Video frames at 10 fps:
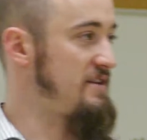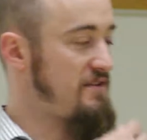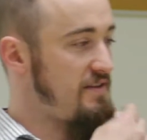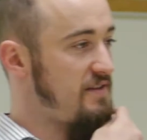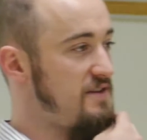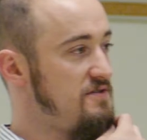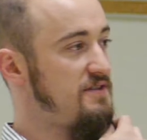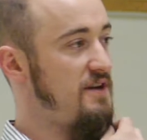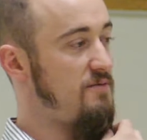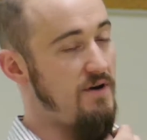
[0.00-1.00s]
so the thing that you
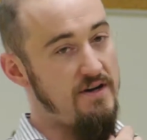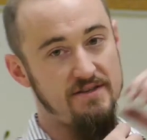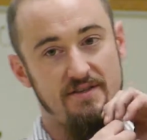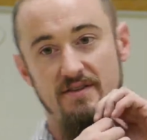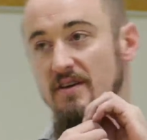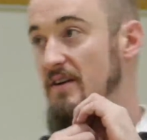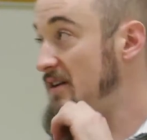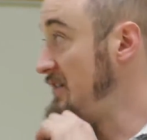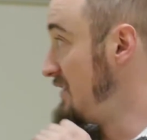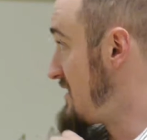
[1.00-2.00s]
said was
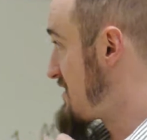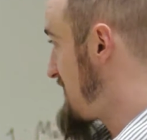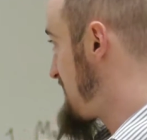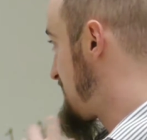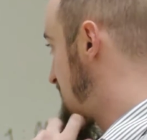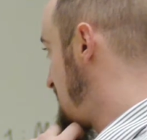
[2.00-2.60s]
collisions.